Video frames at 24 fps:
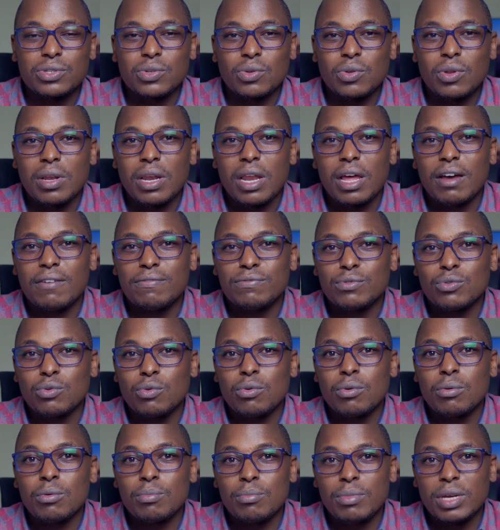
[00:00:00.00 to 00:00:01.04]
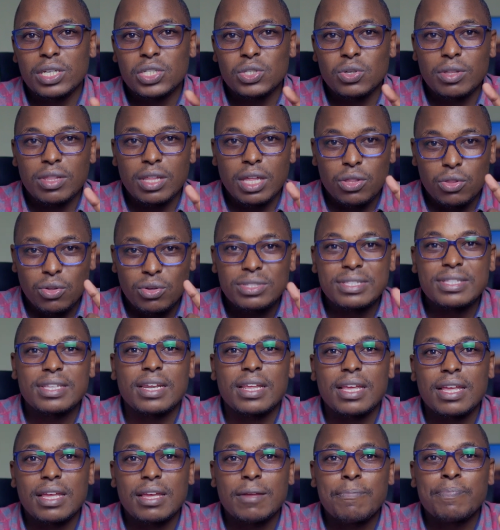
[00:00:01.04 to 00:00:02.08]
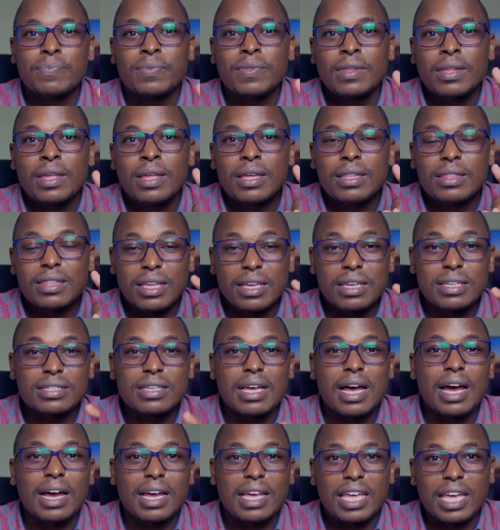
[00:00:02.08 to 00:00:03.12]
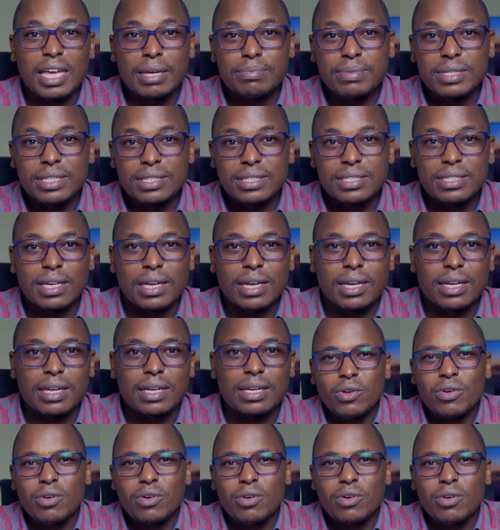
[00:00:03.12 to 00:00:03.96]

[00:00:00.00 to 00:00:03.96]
So you'll have to make sure that those three things are kept in check.